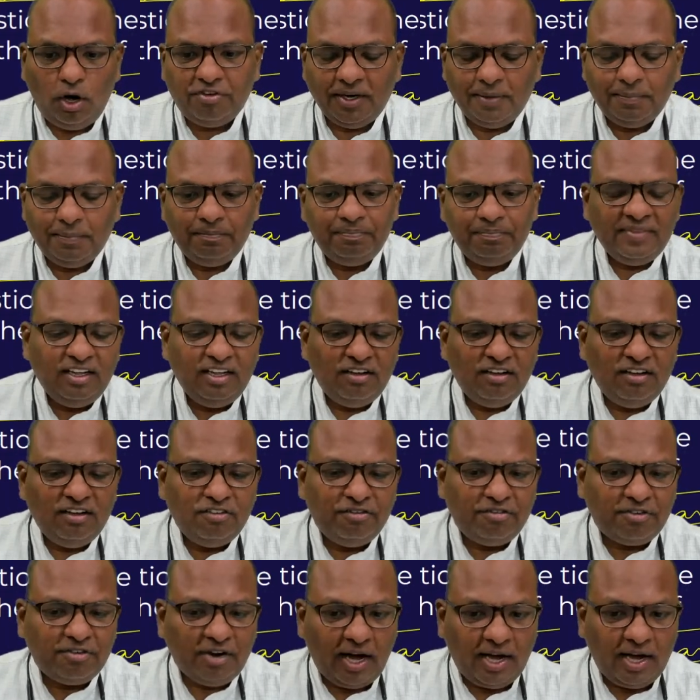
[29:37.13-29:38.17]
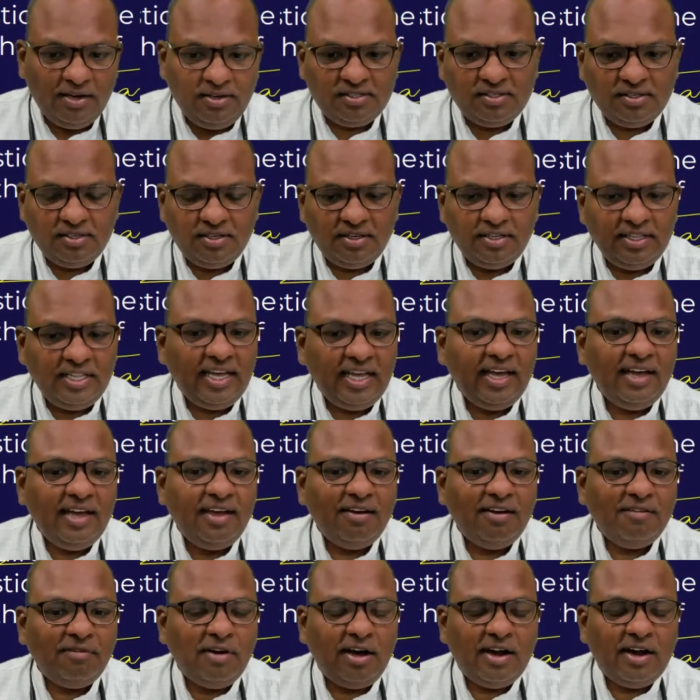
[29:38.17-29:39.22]
France. They
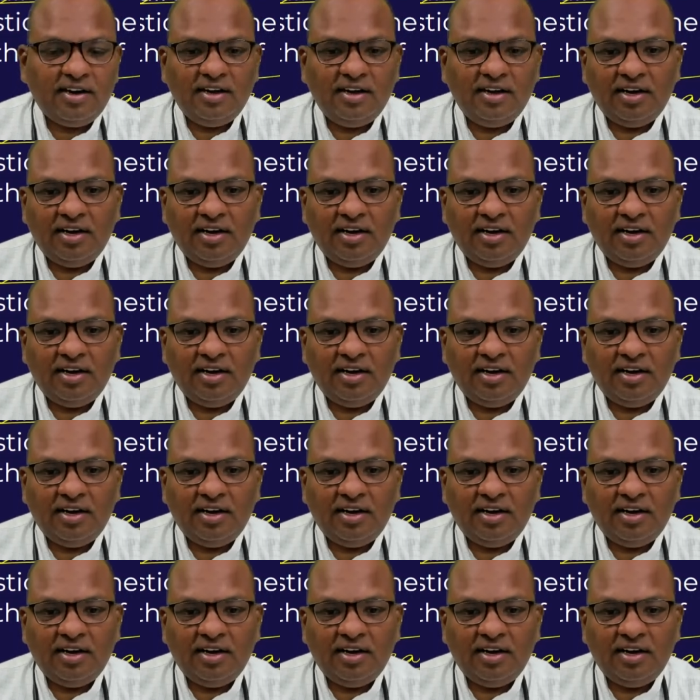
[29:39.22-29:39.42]
were